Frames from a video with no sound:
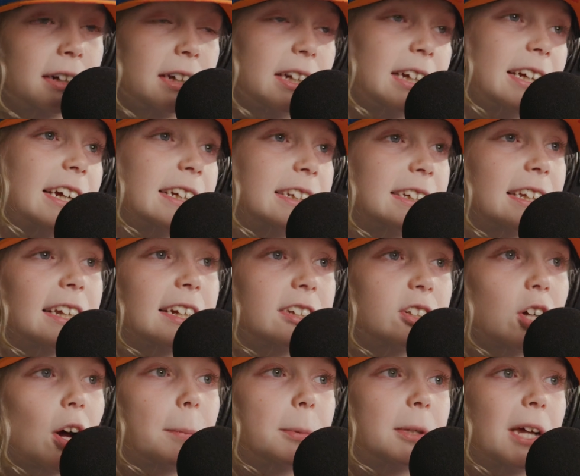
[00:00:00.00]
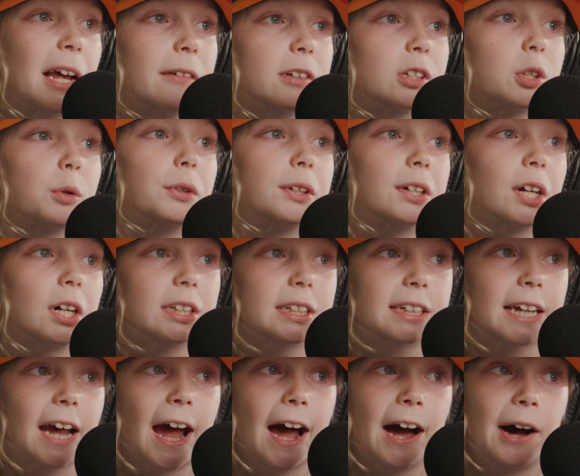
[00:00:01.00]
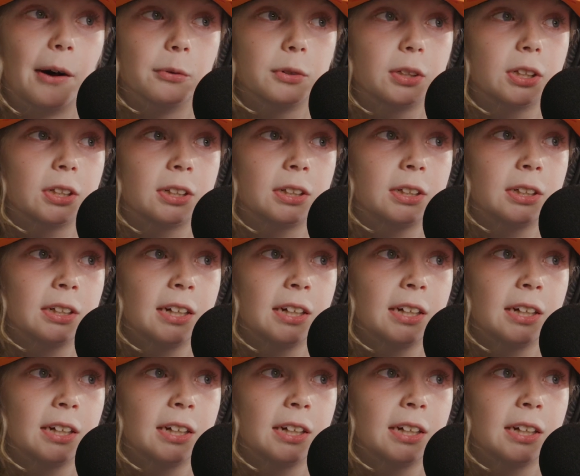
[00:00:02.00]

He is in the top 10, so it does count.